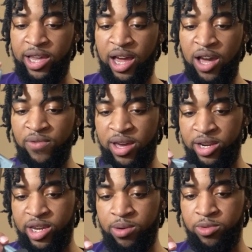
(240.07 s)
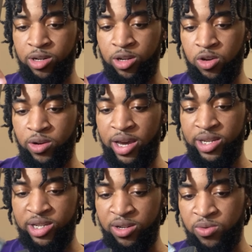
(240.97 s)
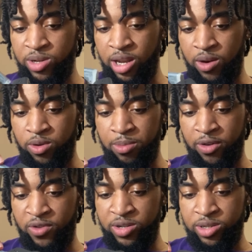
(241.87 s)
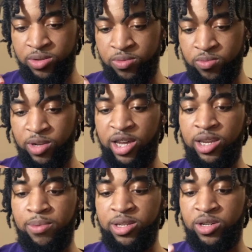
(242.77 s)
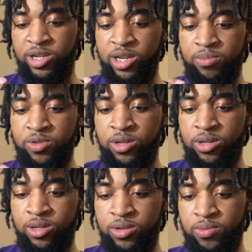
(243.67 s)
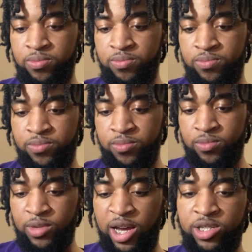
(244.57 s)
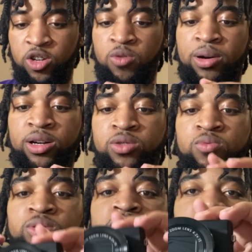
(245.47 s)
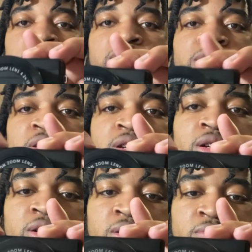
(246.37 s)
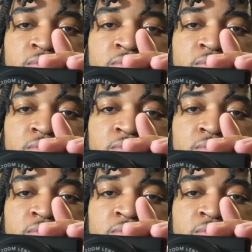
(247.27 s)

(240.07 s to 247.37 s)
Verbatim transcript: like, I haven't had a camera in a long ass time. It's really like one of my first. No, it's like my third camera. I sold my other one, so let's turn it on.